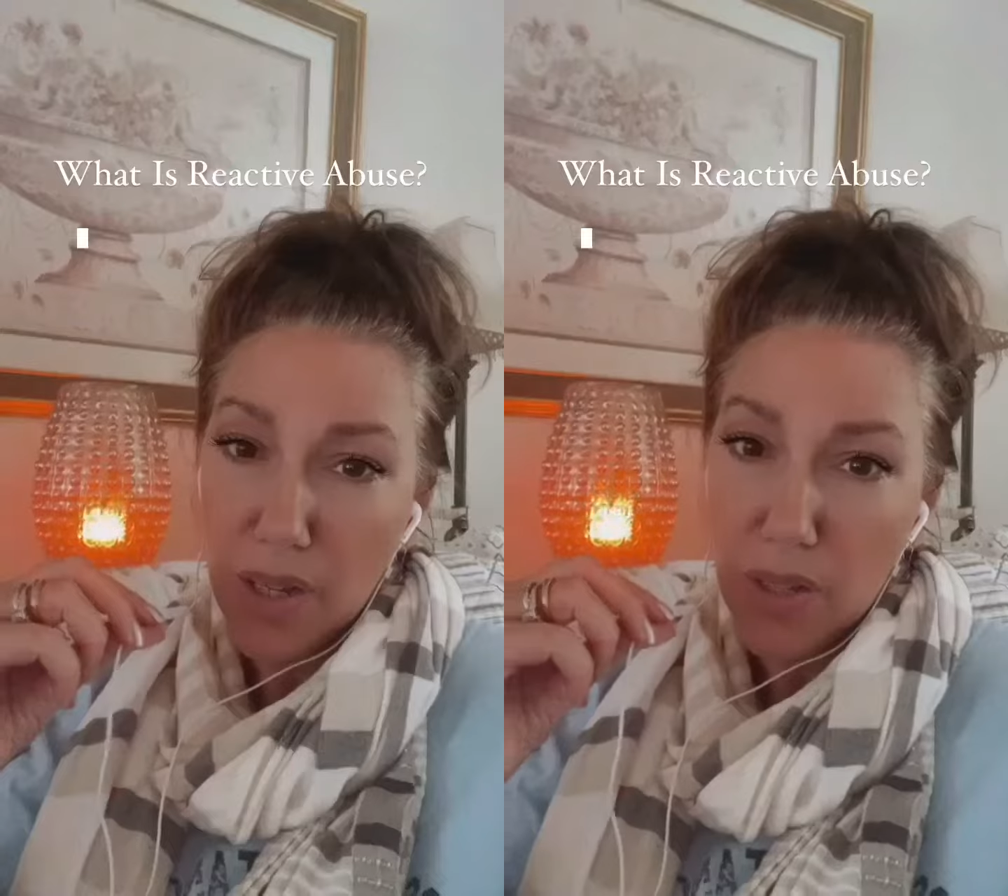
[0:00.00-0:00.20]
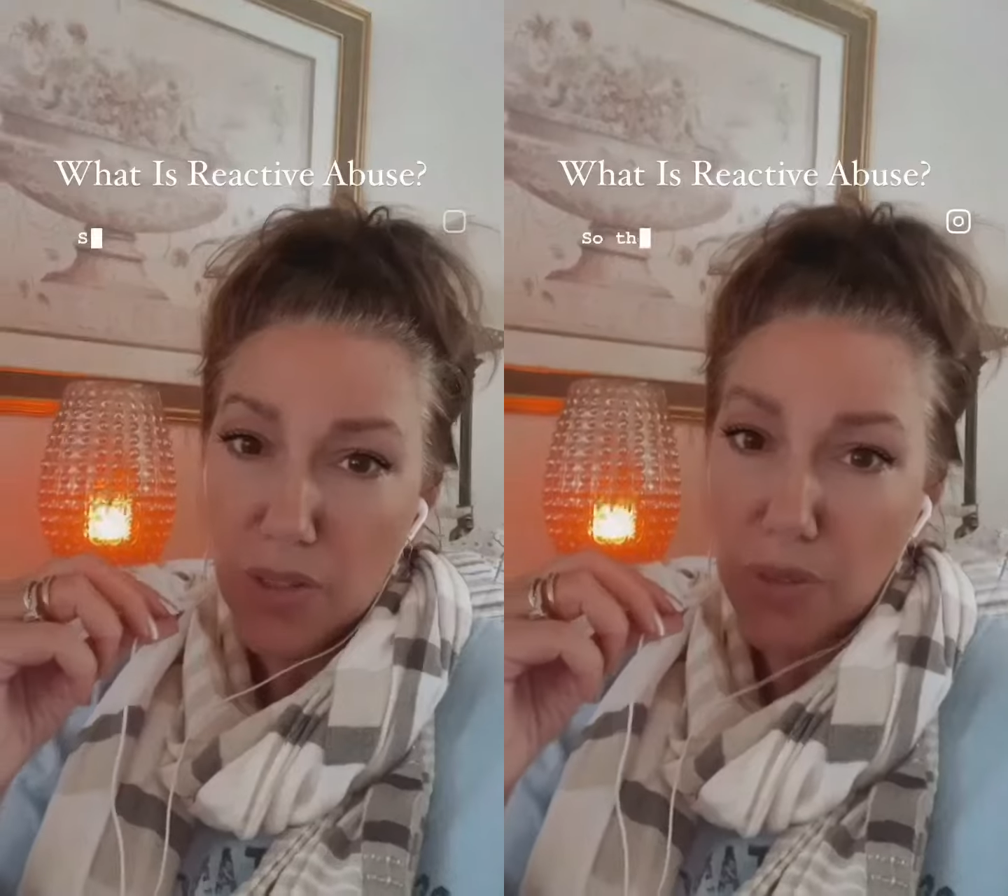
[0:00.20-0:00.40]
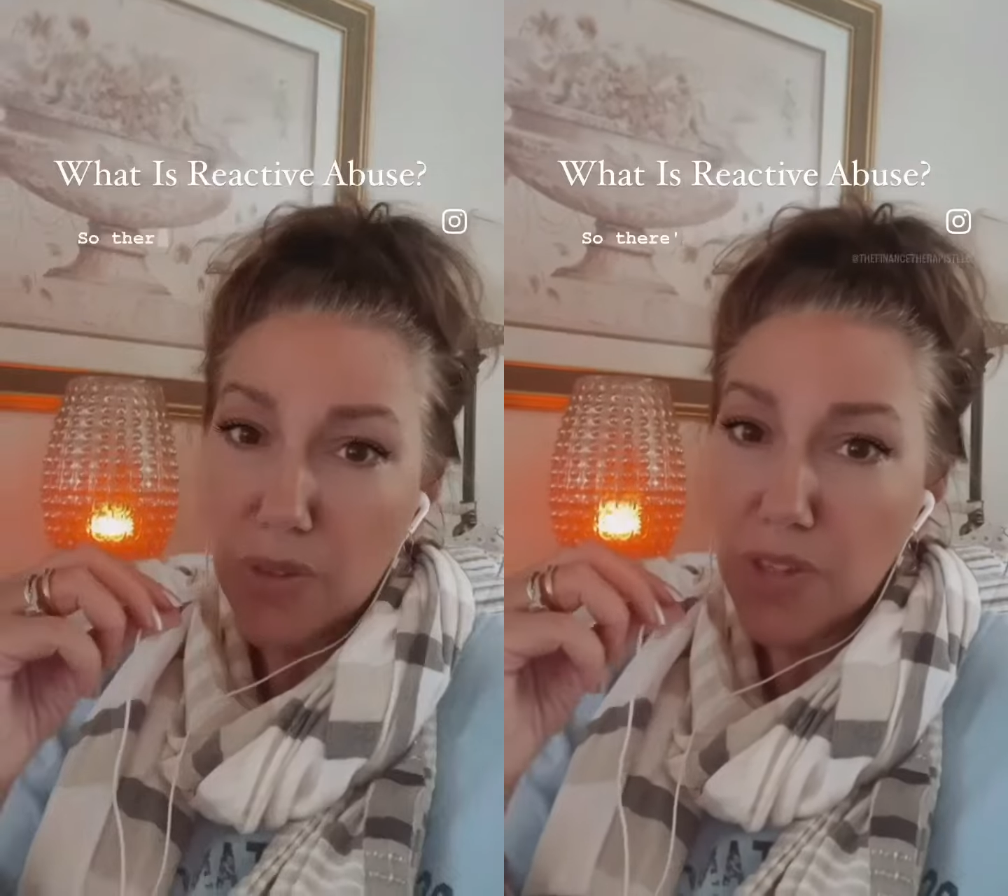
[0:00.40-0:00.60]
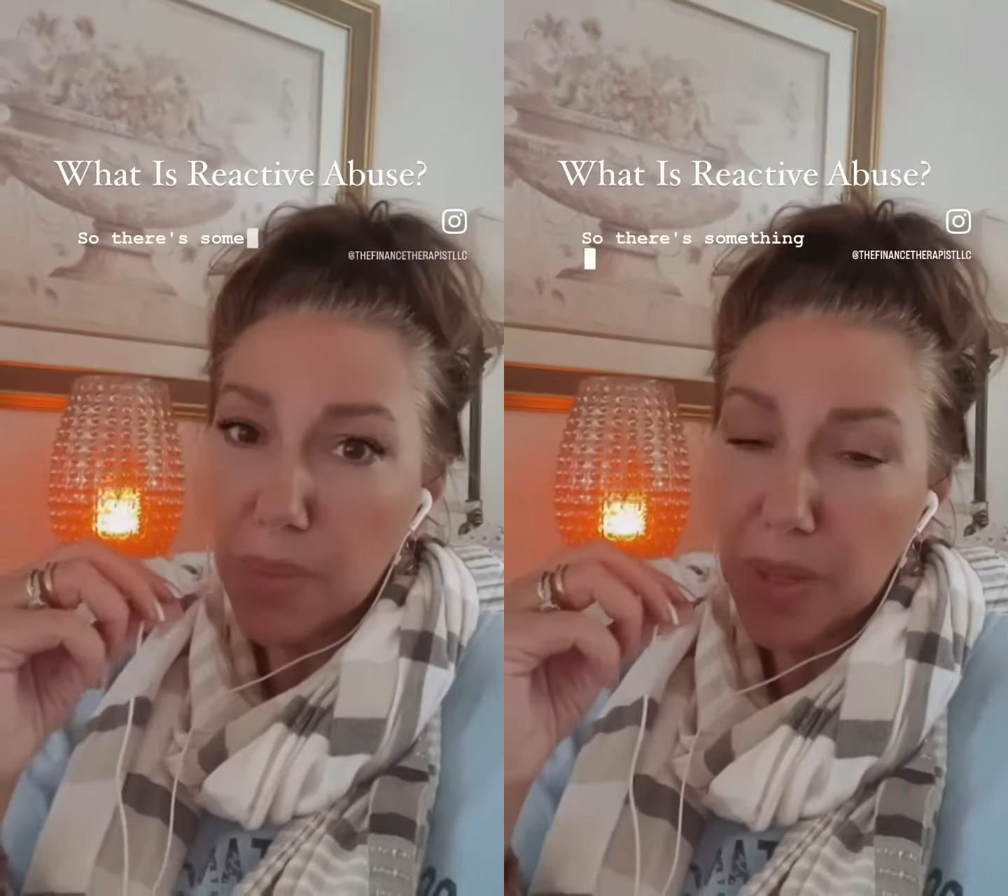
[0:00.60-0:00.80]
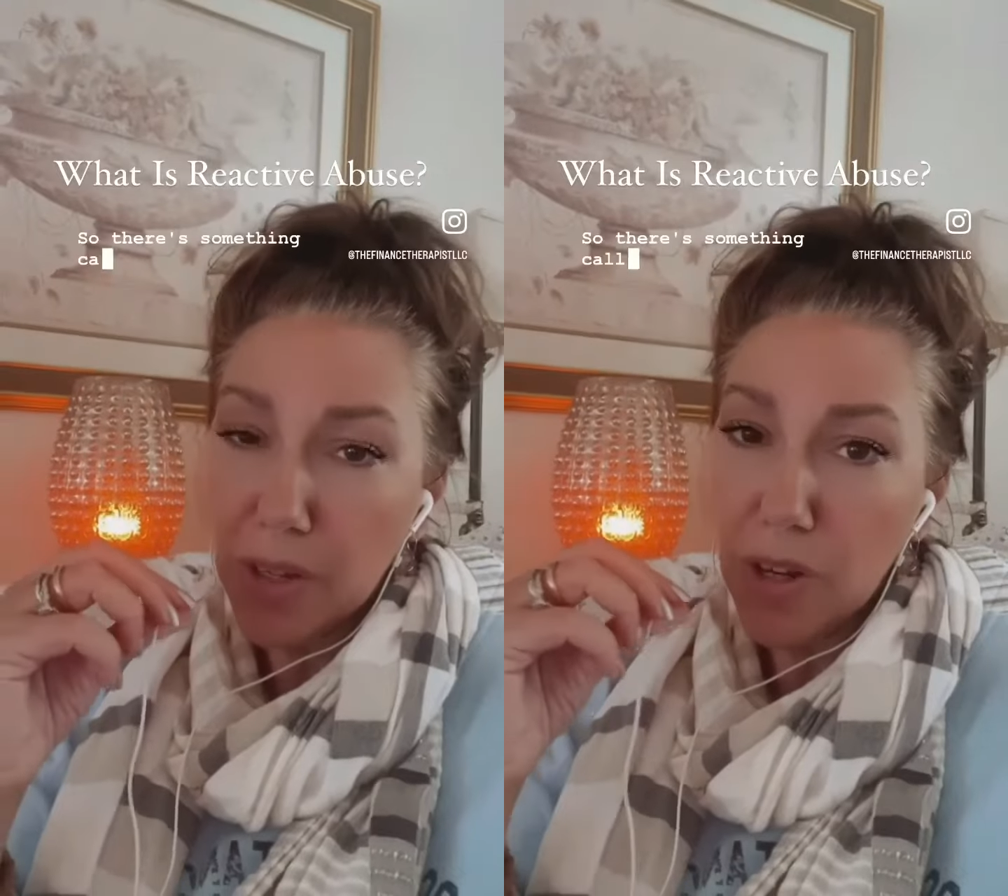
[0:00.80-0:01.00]
So there's
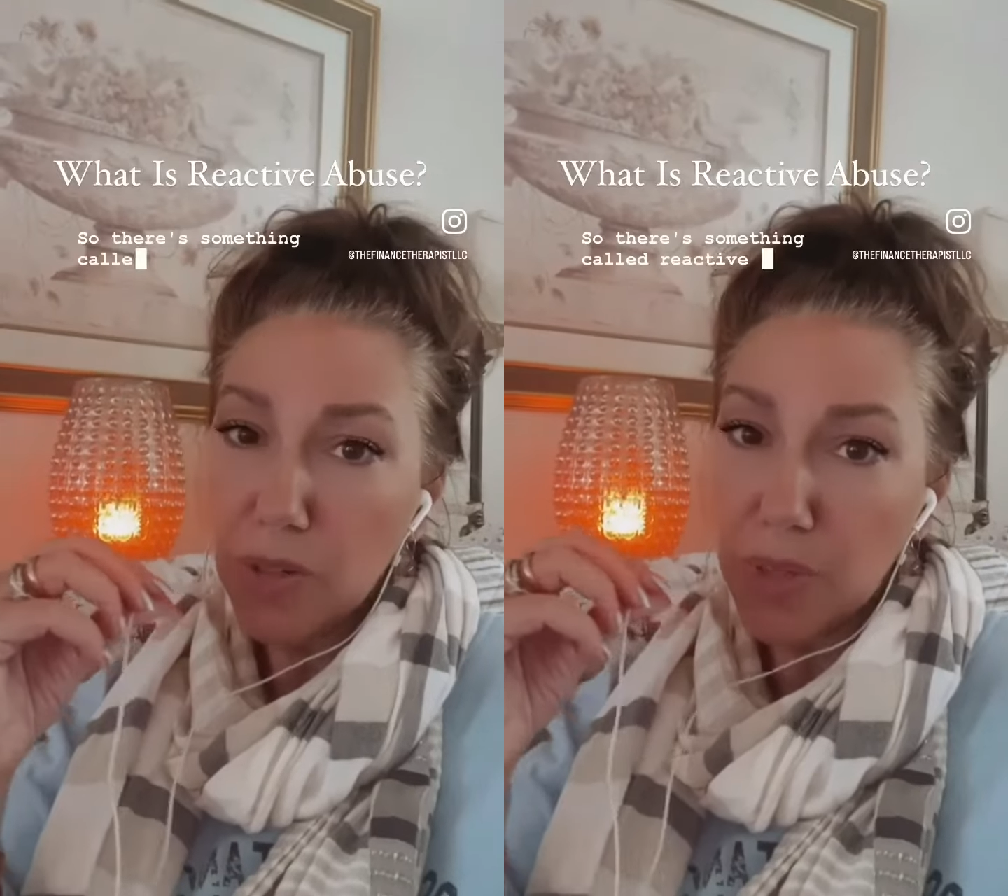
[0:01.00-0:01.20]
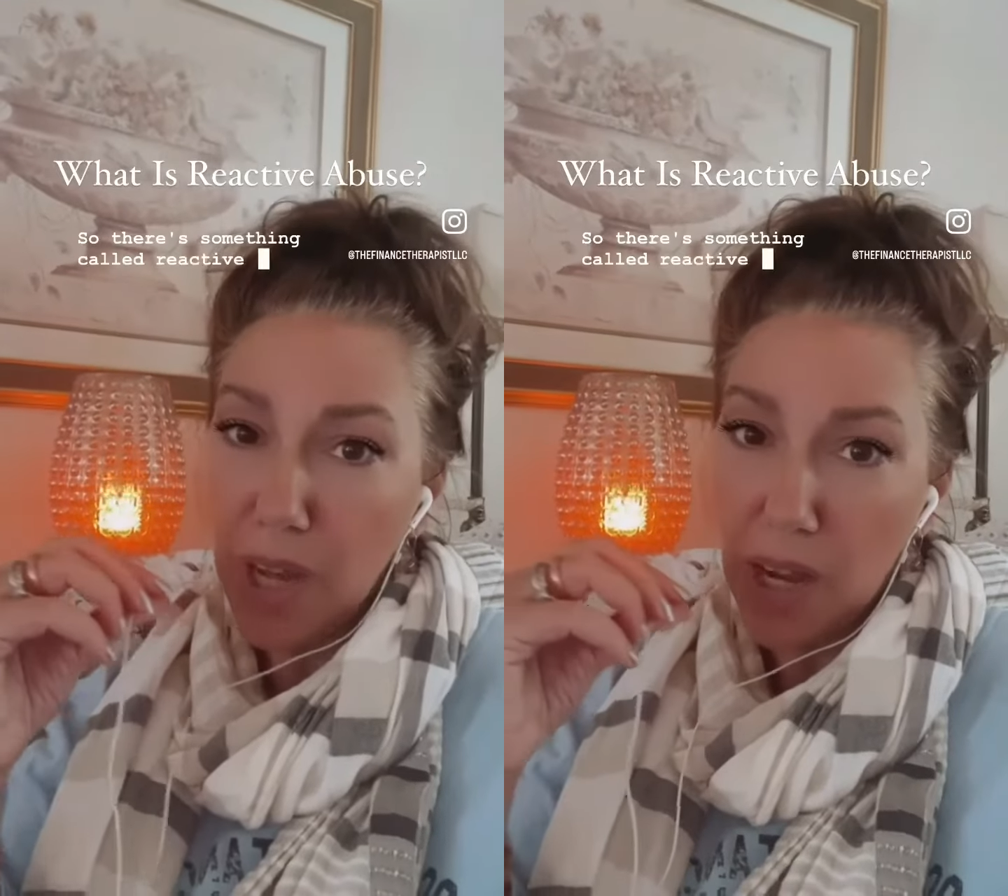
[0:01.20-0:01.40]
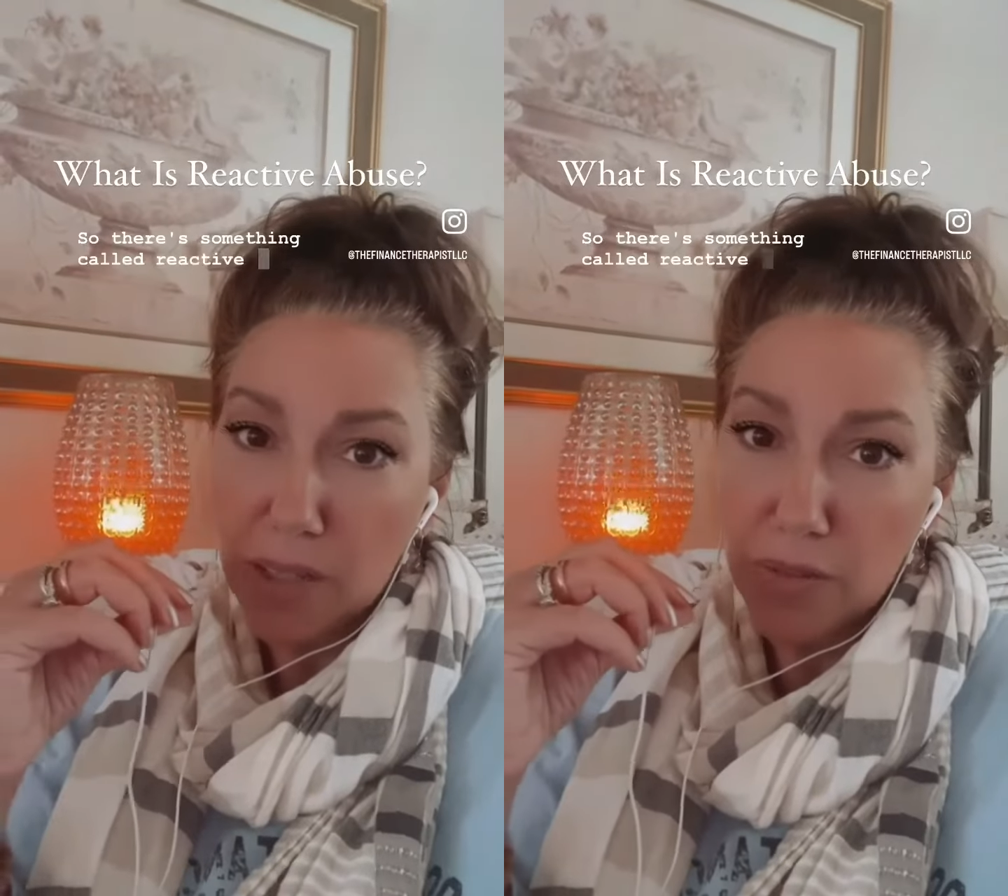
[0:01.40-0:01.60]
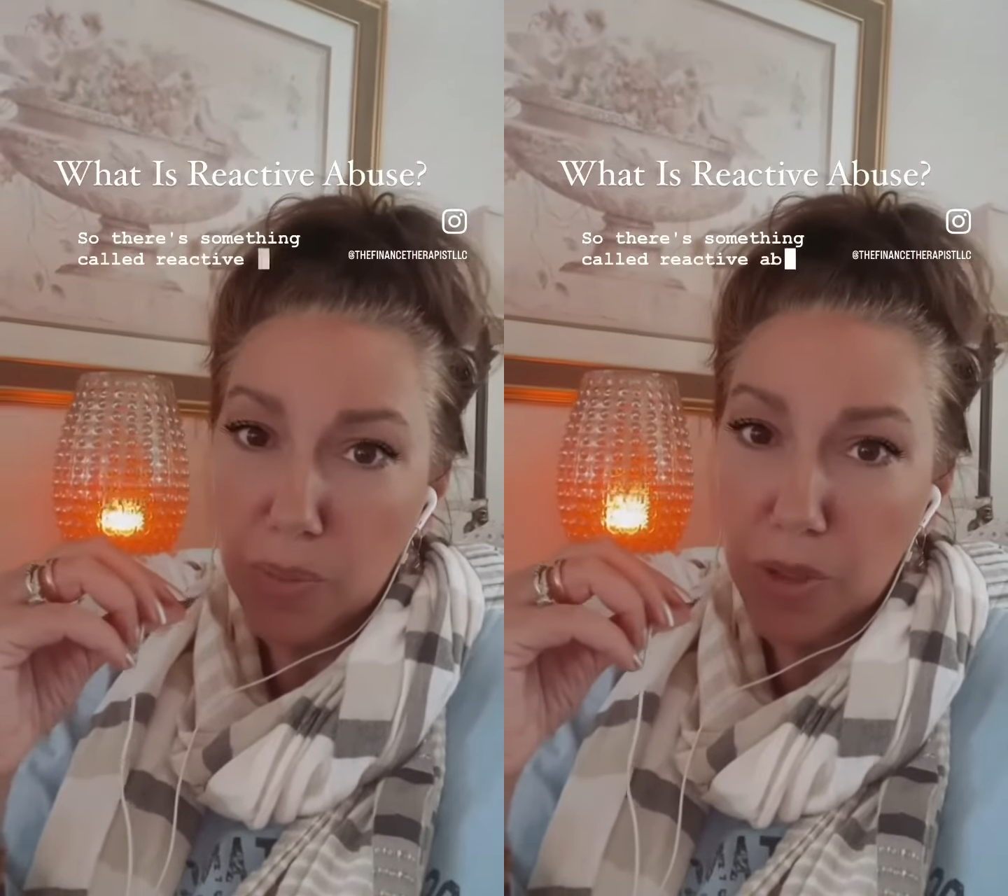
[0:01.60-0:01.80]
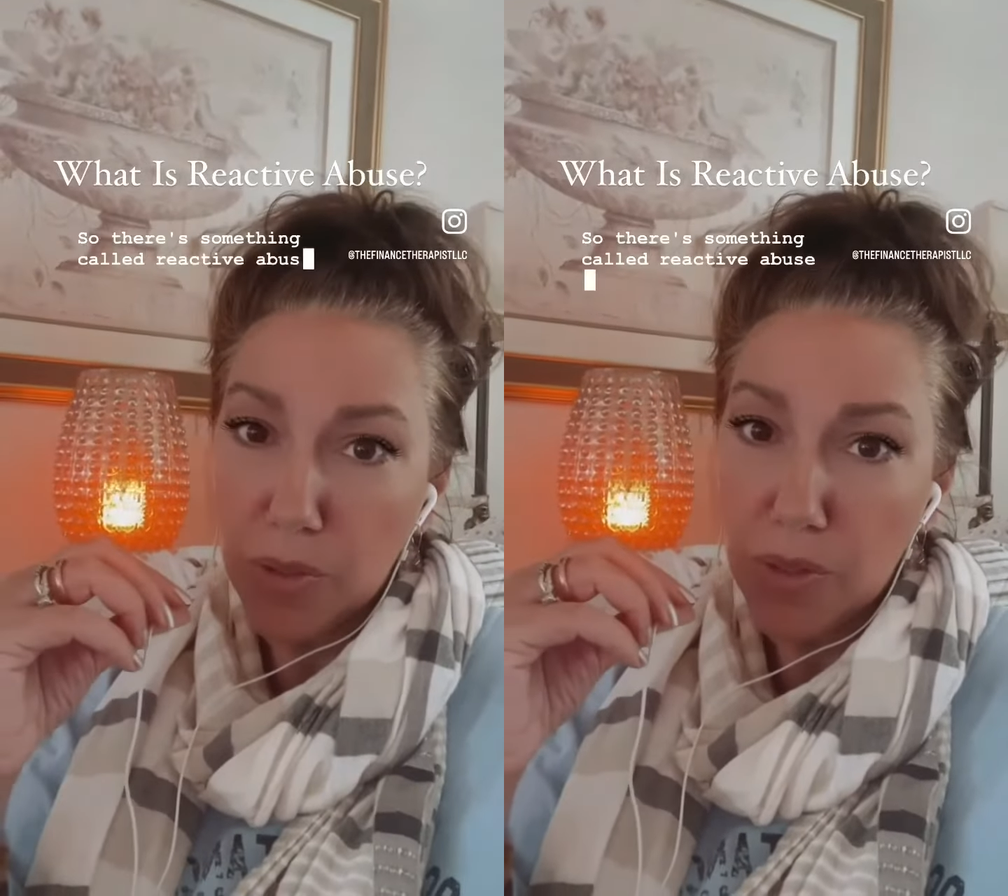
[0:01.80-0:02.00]
something called reactive
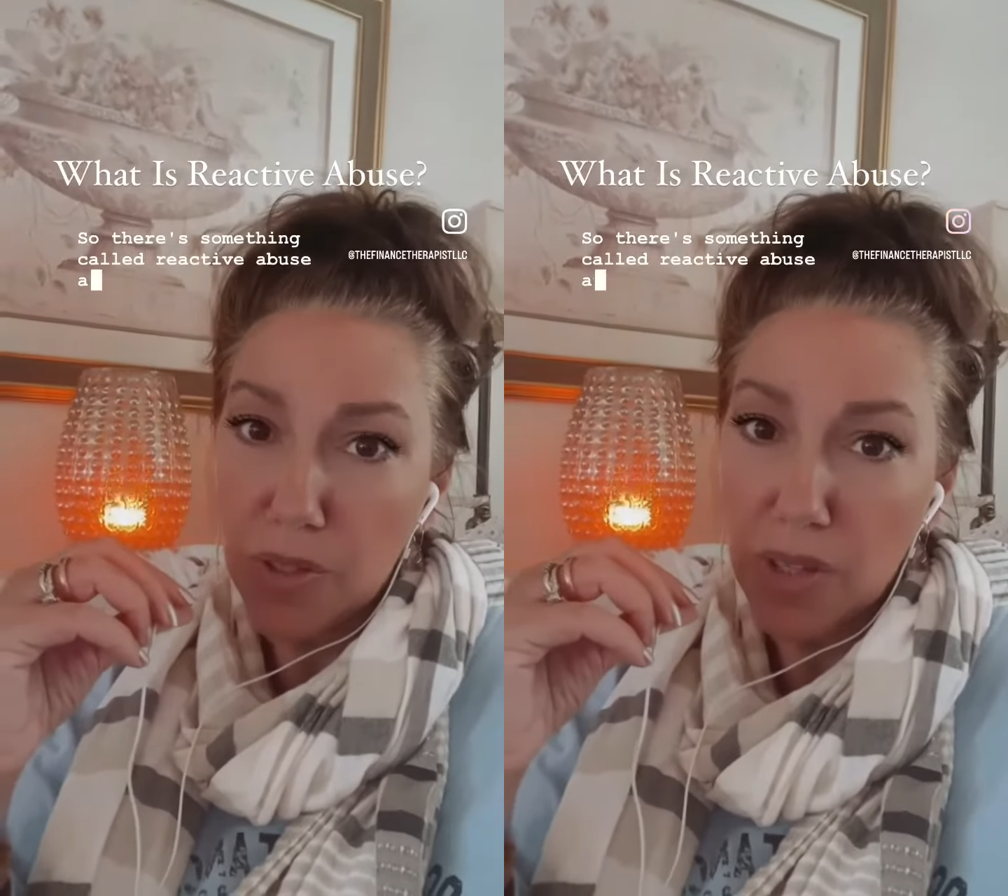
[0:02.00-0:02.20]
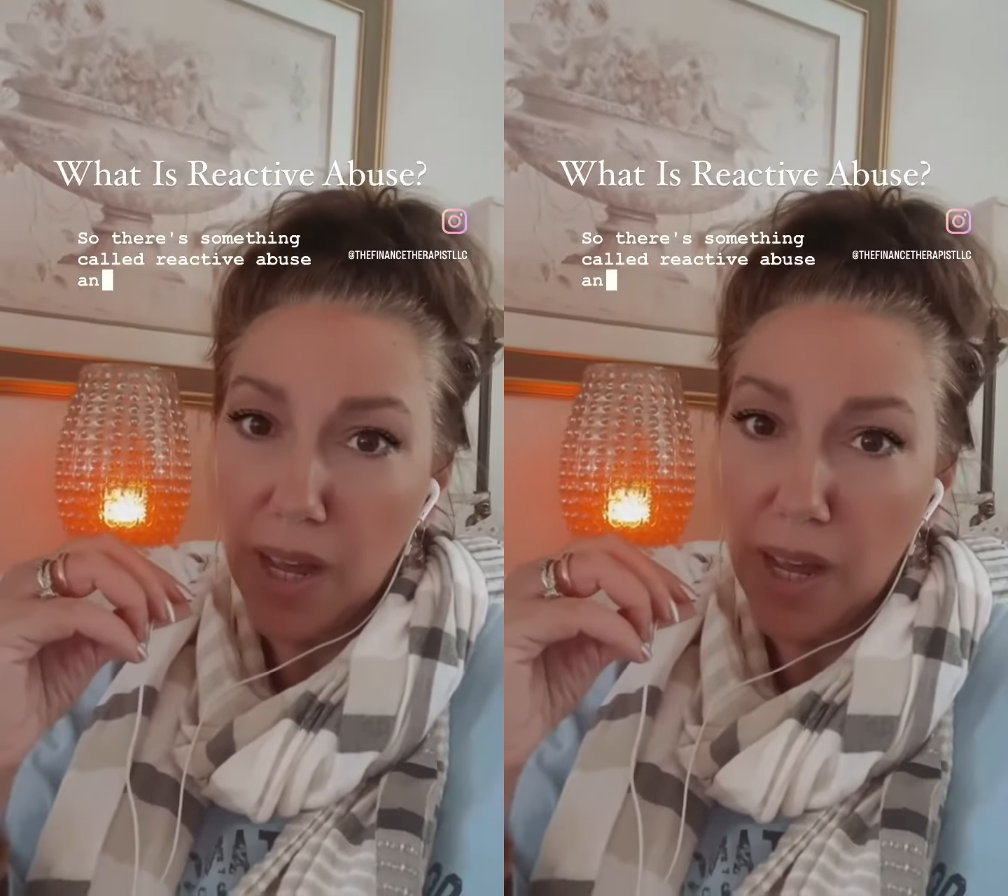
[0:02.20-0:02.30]
abuse,